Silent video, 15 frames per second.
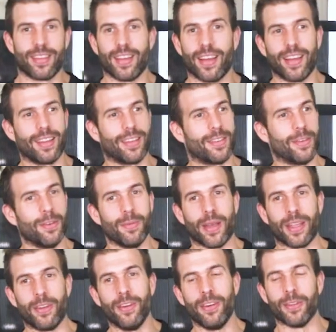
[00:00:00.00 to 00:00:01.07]
It's like, hey, dude,
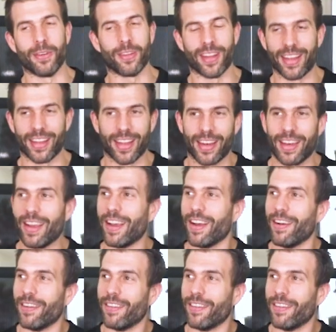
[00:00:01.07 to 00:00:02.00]
man, you don't even look like that now.